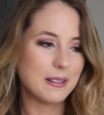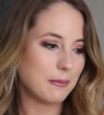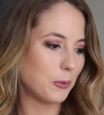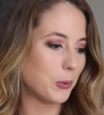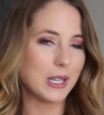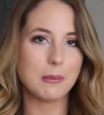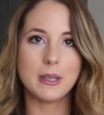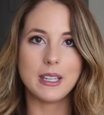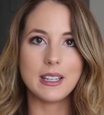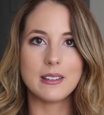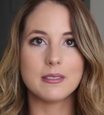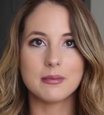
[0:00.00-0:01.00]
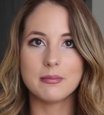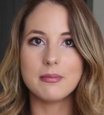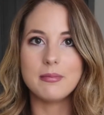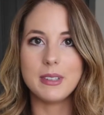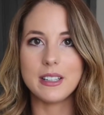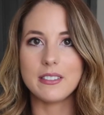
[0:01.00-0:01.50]
We being
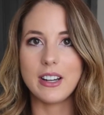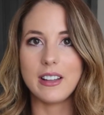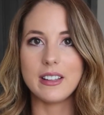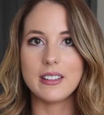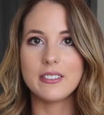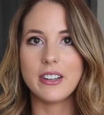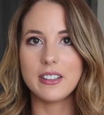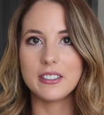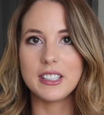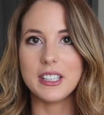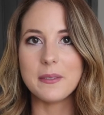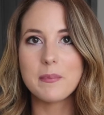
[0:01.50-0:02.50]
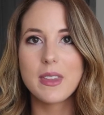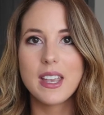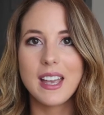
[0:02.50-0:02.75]
me and Riley, right on cue.